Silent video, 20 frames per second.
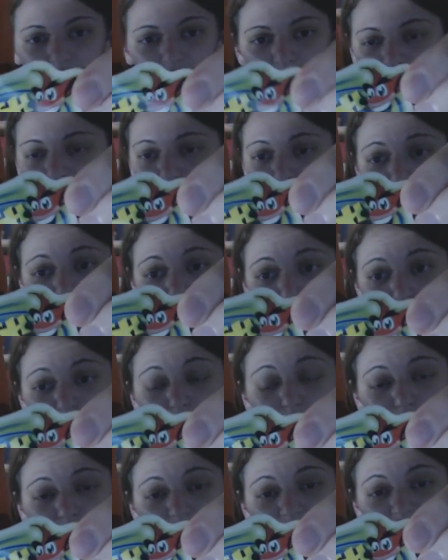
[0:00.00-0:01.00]
oh,
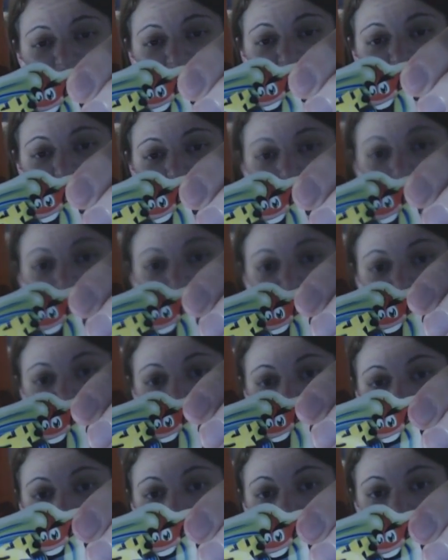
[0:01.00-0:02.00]
how cool is that as well?
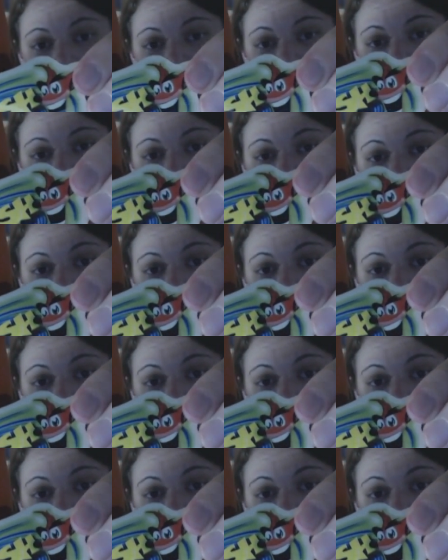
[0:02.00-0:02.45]
Still with the